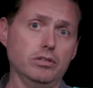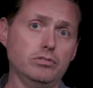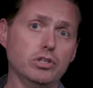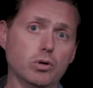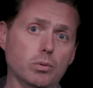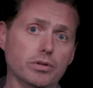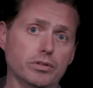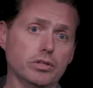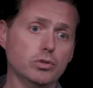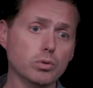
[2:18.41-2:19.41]
deal
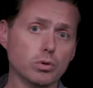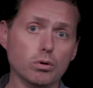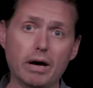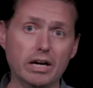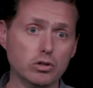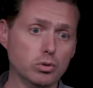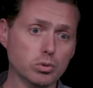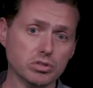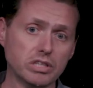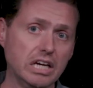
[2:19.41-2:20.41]
with at Google, at
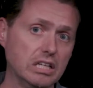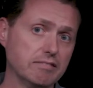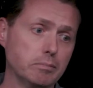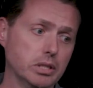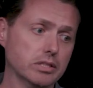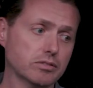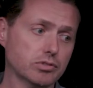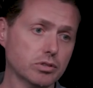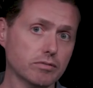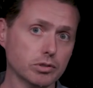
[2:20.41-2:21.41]
Google scale of millions of
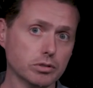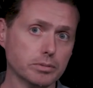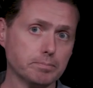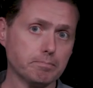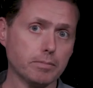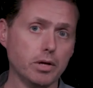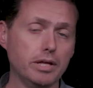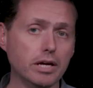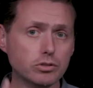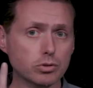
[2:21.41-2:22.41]
servers? And
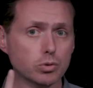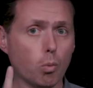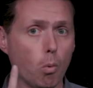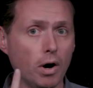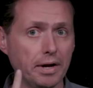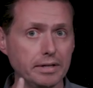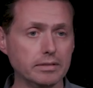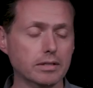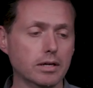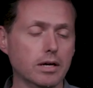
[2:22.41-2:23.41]
the answer is one.